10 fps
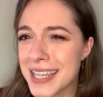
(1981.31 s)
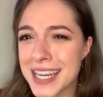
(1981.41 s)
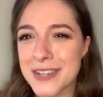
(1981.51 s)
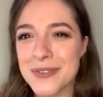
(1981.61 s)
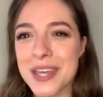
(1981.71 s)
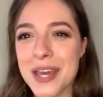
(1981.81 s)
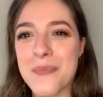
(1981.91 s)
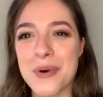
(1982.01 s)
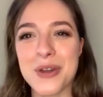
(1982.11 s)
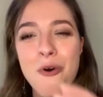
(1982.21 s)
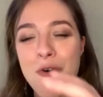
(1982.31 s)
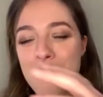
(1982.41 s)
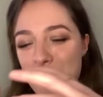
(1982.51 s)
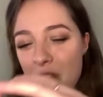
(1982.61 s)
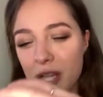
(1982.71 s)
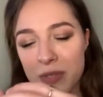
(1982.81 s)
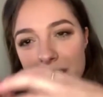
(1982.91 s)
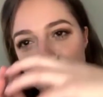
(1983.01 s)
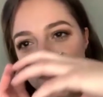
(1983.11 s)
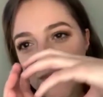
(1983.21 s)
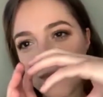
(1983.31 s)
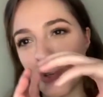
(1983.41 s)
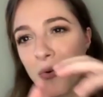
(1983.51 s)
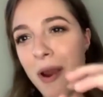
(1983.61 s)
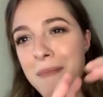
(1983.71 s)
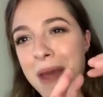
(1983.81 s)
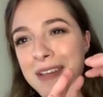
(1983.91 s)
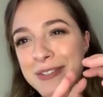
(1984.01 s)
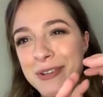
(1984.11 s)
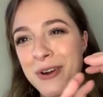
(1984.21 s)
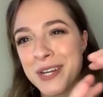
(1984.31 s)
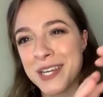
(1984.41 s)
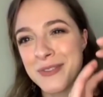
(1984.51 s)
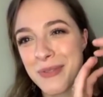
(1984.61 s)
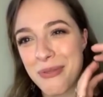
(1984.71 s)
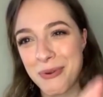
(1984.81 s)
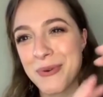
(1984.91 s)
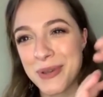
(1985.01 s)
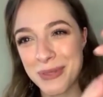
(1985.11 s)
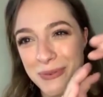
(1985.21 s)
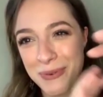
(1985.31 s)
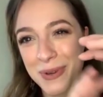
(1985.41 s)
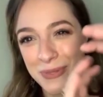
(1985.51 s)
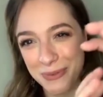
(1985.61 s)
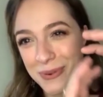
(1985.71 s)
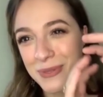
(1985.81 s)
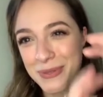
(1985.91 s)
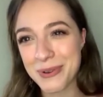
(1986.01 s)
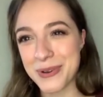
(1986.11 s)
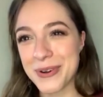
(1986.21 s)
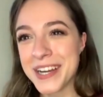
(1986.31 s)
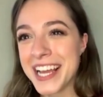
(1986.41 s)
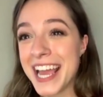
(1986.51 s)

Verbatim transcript: that I do that. But overall, it was like, you are Macedonian through and through and through and through.